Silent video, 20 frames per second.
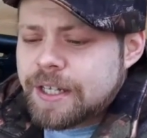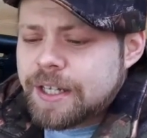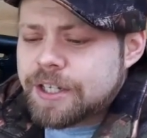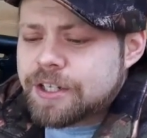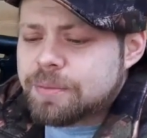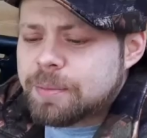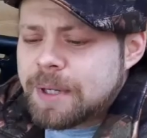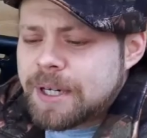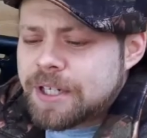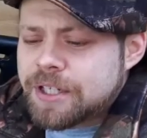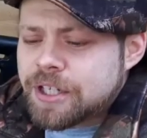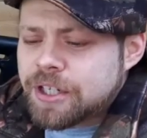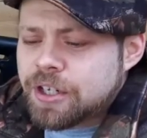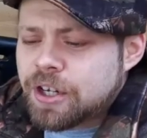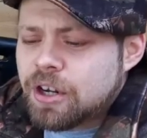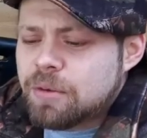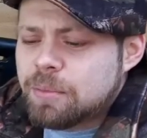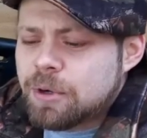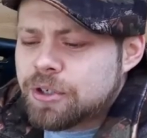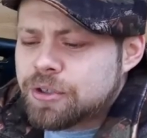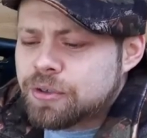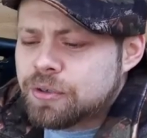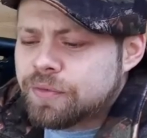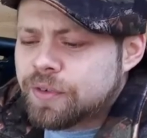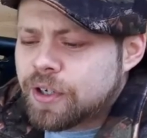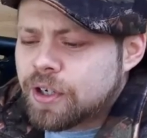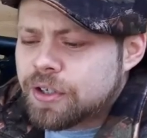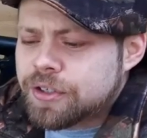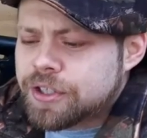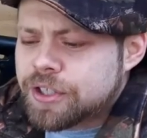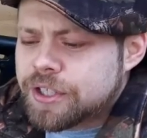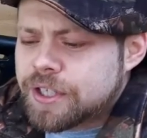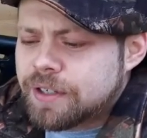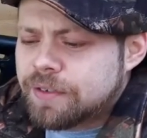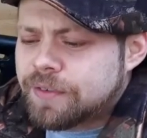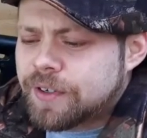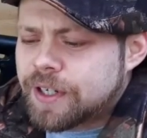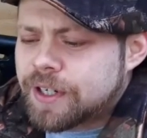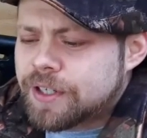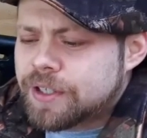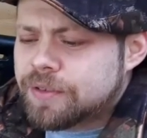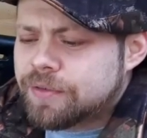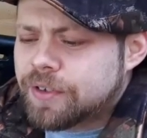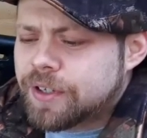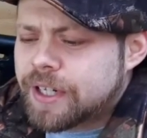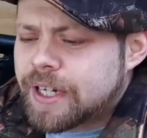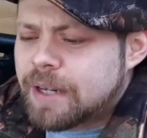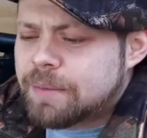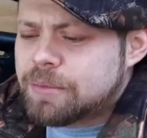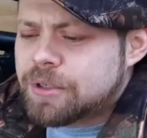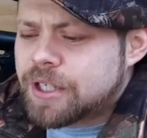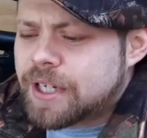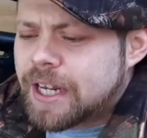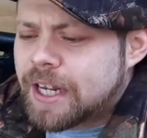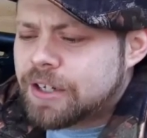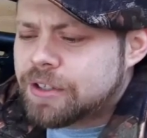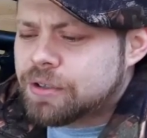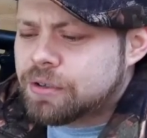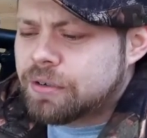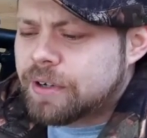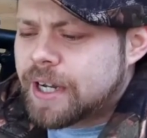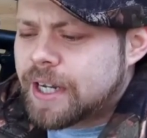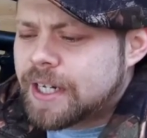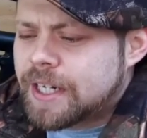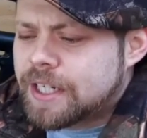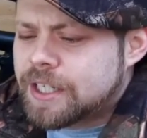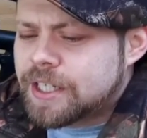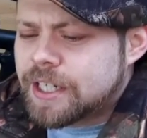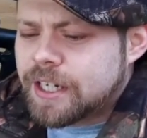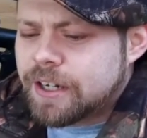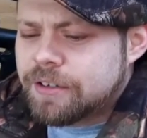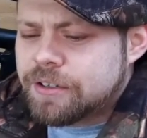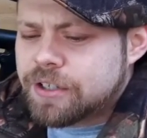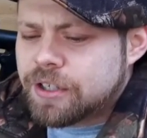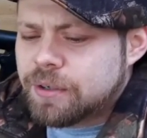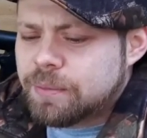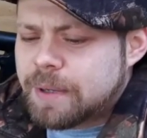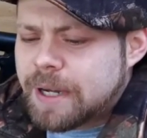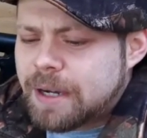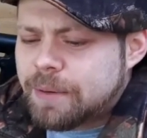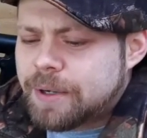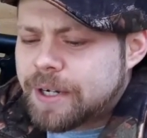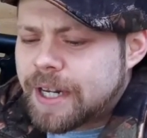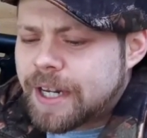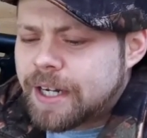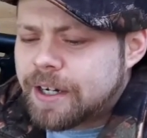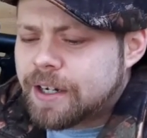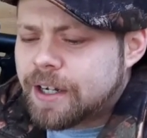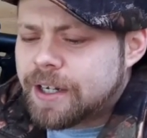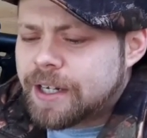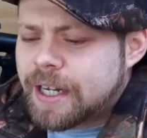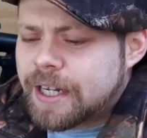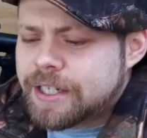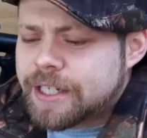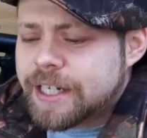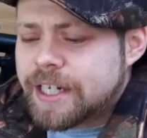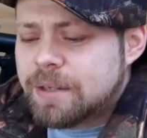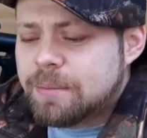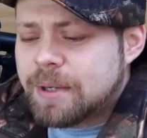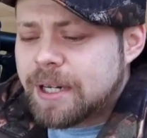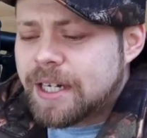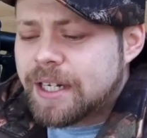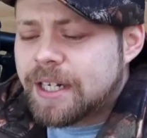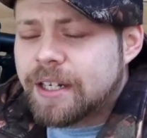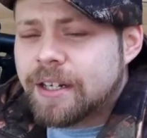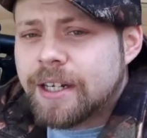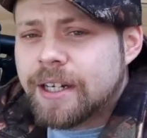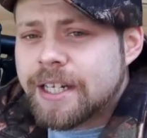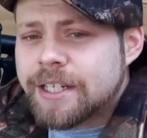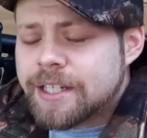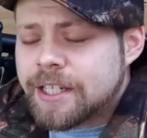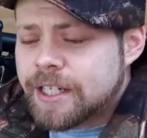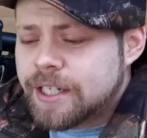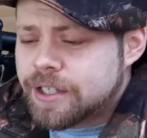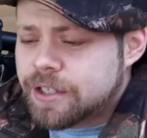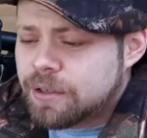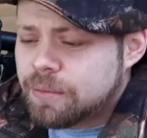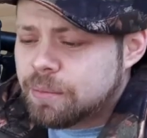This means that no muzzle velocity figures for the MCX or any CO2 powered airgun has any meaning unless it is